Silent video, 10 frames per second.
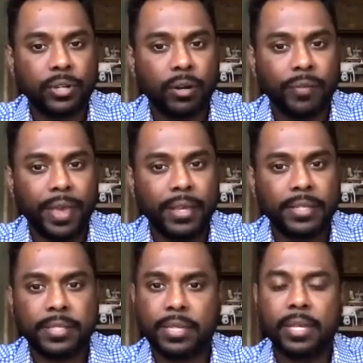
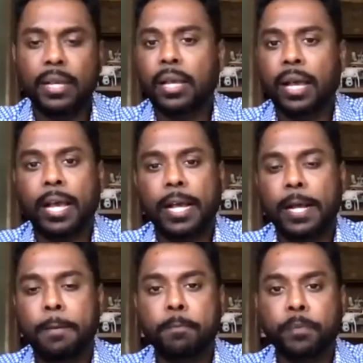surveys,
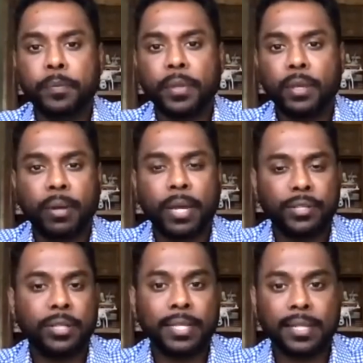right?
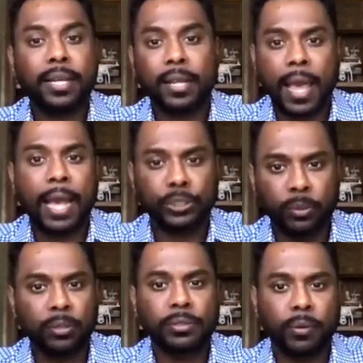So that's like an
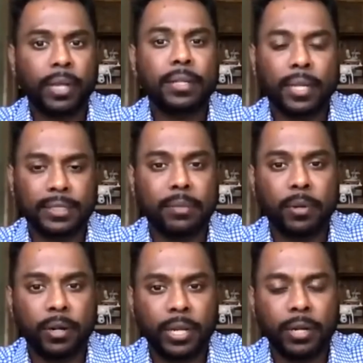actual direct
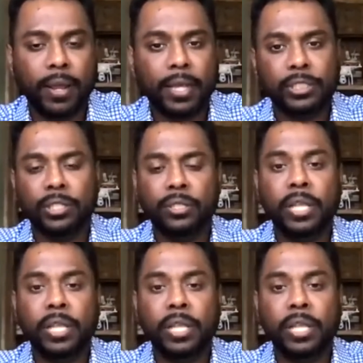customer interaction.